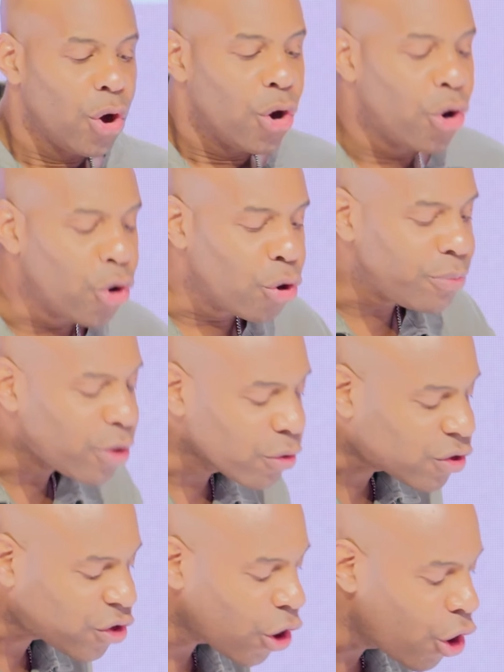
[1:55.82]
whom
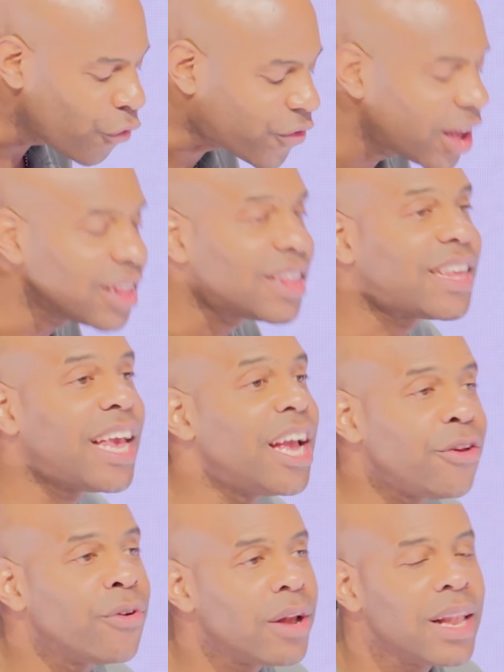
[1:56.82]
you serve
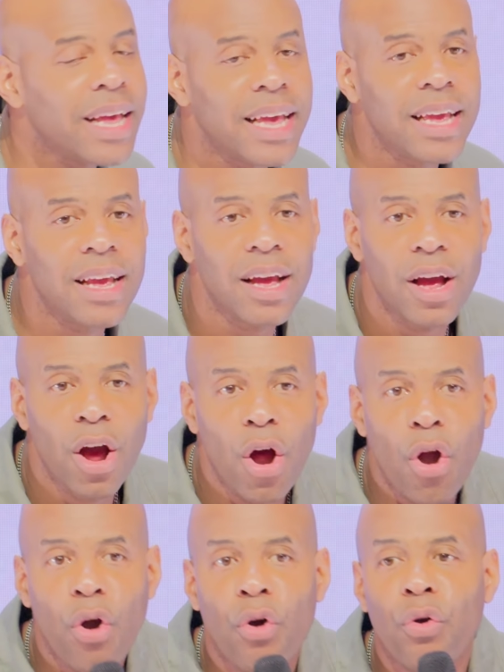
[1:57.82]
continually,
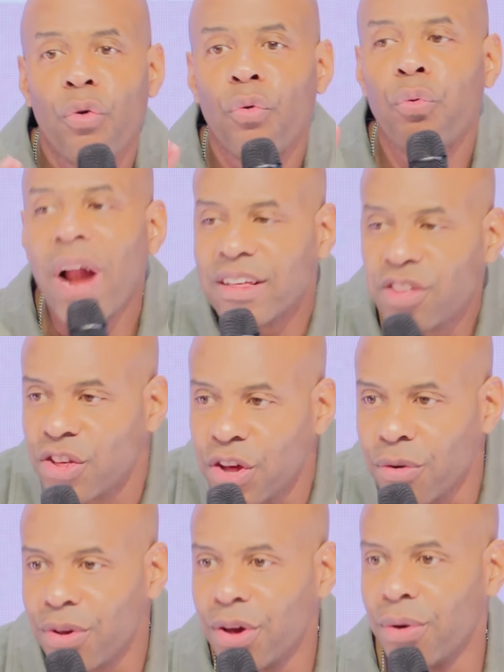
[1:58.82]

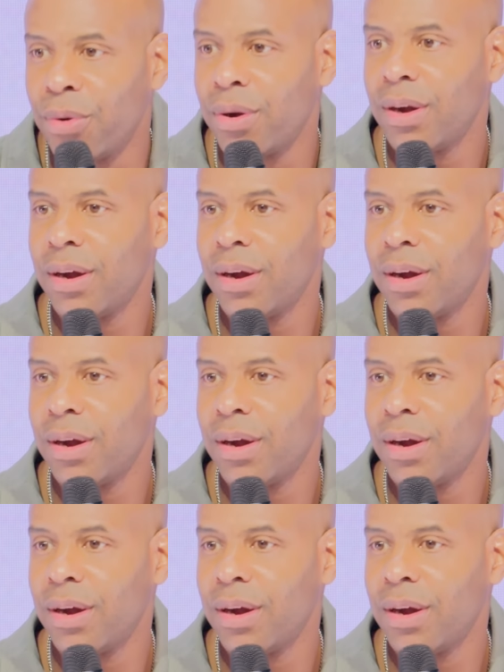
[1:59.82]
rescue you.